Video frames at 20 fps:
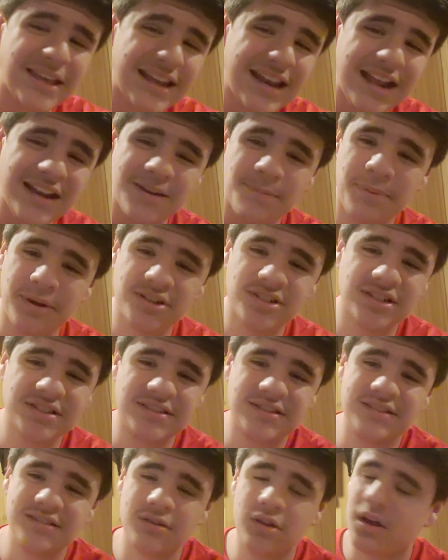It had a bunch of
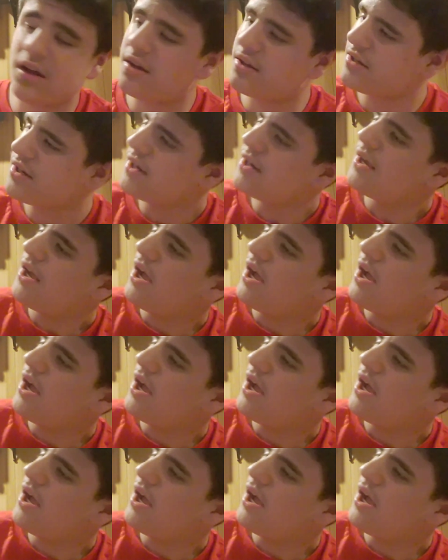the